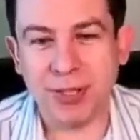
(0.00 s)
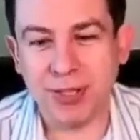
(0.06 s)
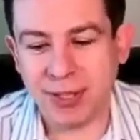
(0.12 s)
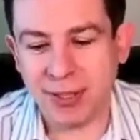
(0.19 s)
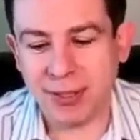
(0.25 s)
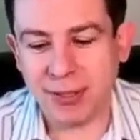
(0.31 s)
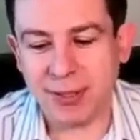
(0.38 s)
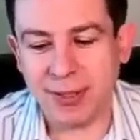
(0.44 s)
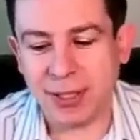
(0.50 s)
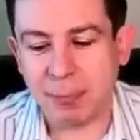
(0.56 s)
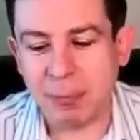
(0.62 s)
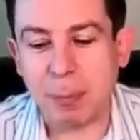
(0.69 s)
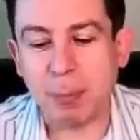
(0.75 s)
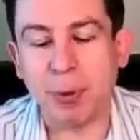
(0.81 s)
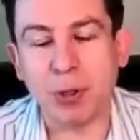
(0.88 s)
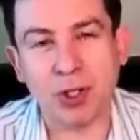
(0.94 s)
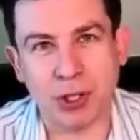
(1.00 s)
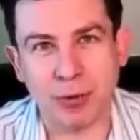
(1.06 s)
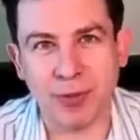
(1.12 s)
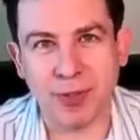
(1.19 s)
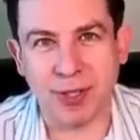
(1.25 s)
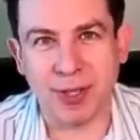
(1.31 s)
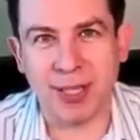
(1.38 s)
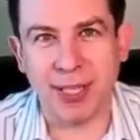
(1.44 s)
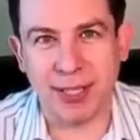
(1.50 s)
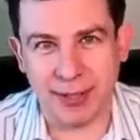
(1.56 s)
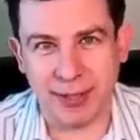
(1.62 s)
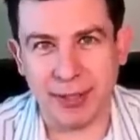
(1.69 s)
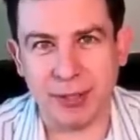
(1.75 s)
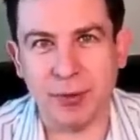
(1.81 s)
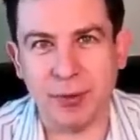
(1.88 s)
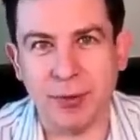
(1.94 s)
they they can be pushed over the line
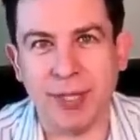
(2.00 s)
into